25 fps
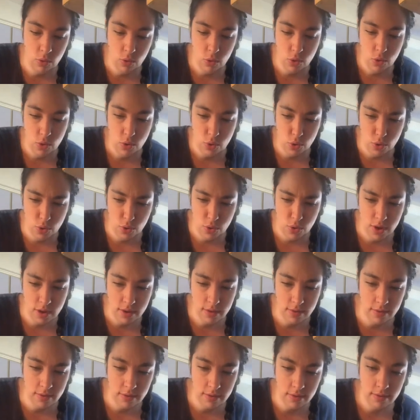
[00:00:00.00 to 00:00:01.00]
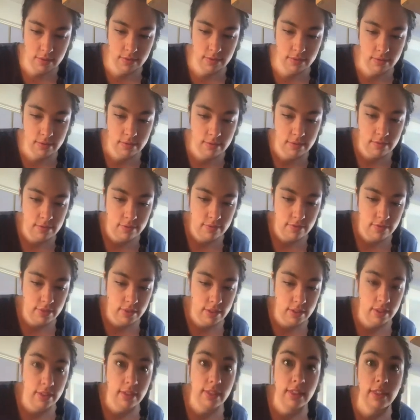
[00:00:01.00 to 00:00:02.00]
Woohoo!
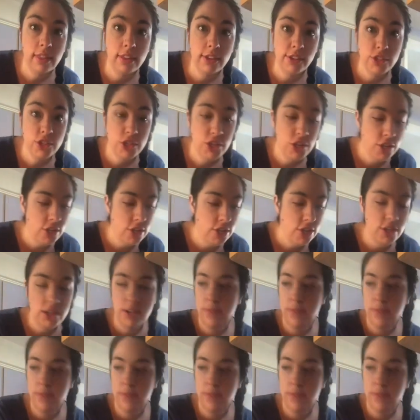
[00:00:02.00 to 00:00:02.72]
Looks good.